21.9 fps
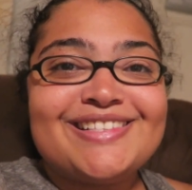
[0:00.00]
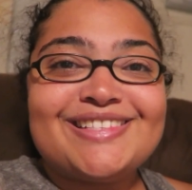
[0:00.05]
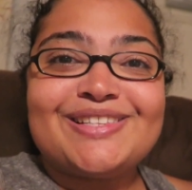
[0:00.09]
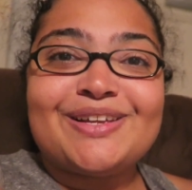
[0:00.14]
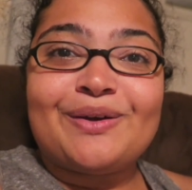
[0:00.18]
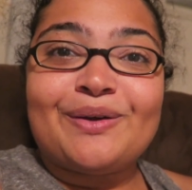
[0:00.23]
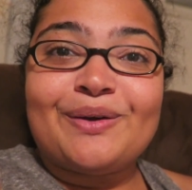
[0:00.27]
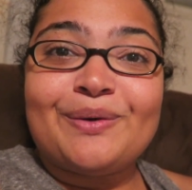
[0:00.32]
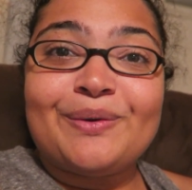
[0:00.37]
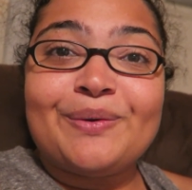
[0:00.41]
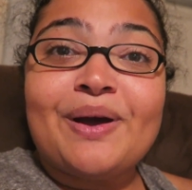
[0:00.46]

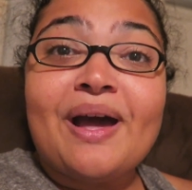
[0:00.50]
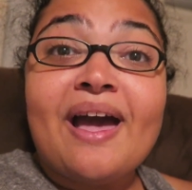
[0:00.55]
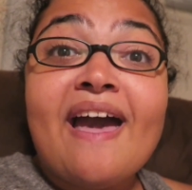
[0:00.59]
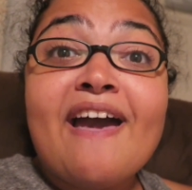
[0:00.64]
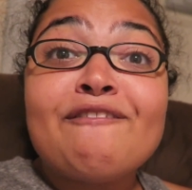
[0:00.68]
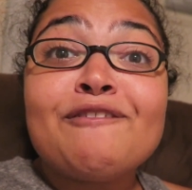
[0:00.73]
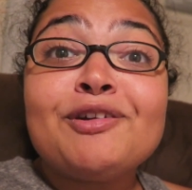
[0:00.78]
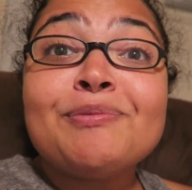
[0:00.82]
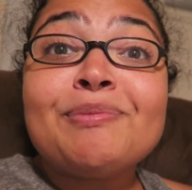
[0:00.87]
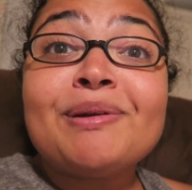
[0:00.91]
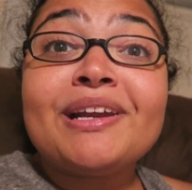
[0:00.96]
So
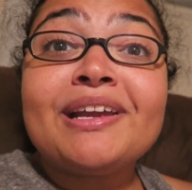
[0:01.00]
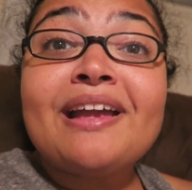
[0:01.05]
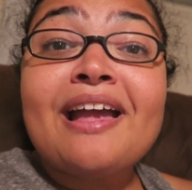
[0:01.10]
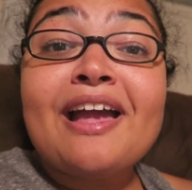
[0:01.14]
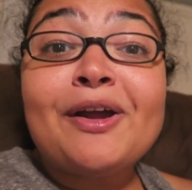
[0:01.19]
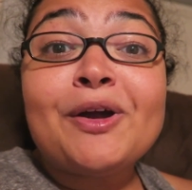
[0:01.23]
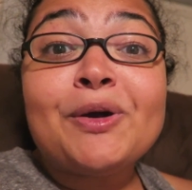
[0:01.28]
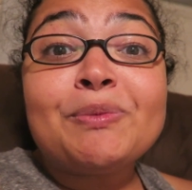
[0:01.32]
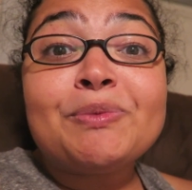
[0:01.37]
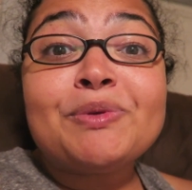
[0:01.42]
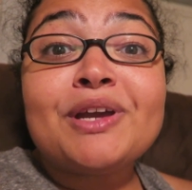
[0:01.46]
everybody,
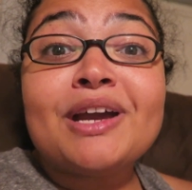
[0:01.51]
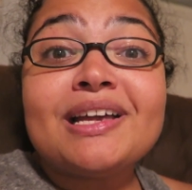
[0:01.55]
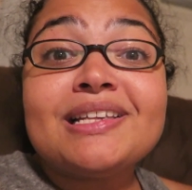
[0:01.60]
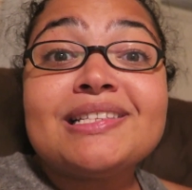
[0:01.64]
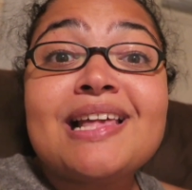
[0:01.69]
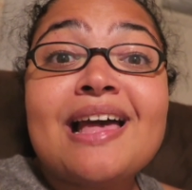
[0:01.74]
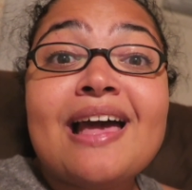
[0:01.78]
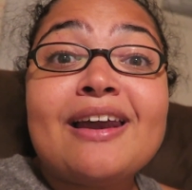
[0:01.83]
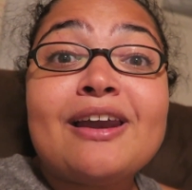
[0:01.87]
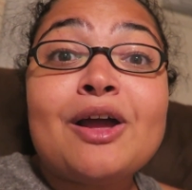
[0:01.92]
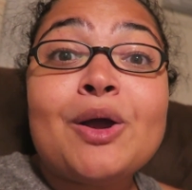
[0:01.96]
I hope you guys
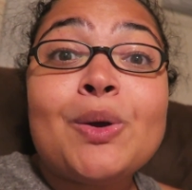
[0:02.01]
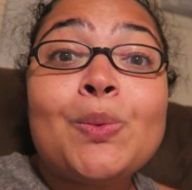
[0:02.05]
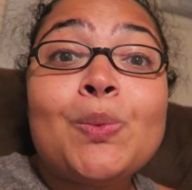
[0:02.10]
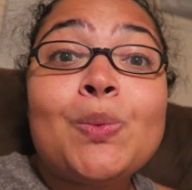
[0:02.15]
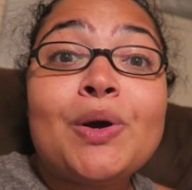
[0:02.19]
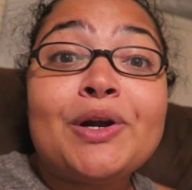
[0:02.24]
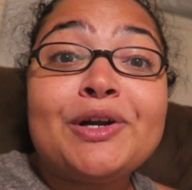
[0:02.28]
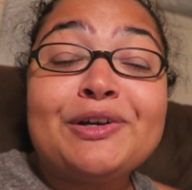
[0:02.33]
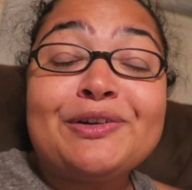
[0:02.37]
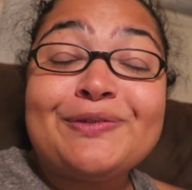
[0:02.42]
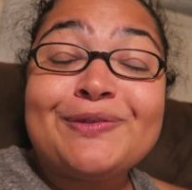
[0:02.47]
had a
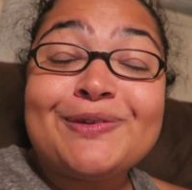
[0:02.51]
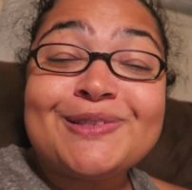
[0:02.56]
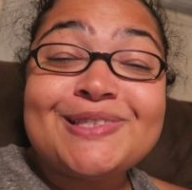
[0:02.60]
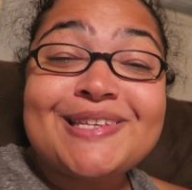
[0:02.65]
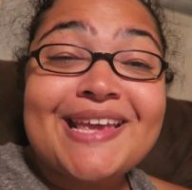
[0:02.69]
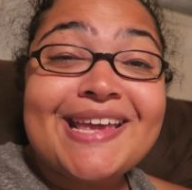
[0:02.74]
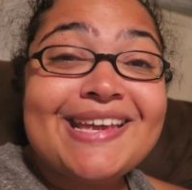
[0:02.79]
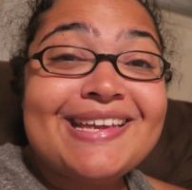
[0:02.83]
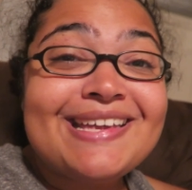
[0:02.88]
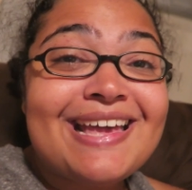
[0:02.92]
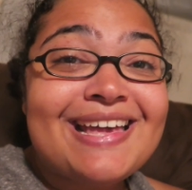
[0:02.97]
wonderful
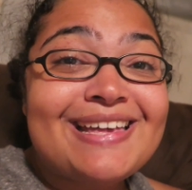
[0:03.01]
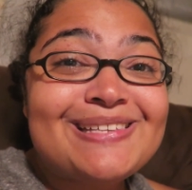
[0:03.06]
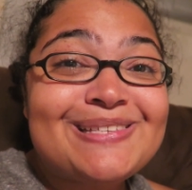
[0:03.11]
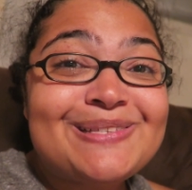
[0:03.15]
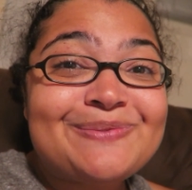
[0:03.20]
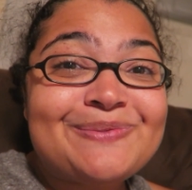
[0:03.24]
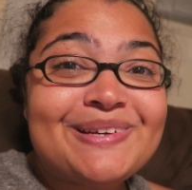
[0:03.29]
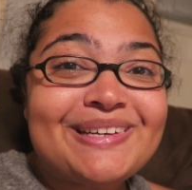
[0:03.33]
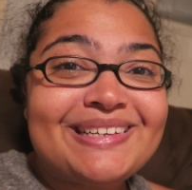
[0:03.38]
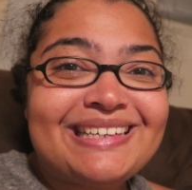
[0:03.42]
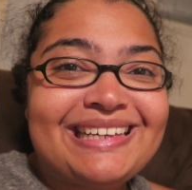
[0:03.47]
day as
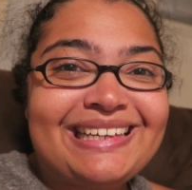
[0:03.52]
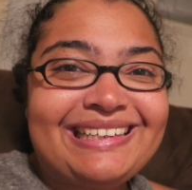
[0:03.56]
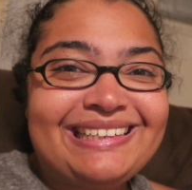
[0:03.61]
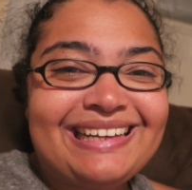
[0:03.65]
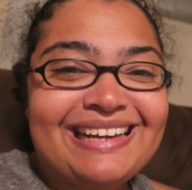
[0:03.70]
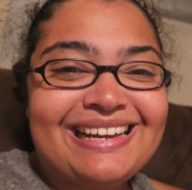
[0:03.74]
we did.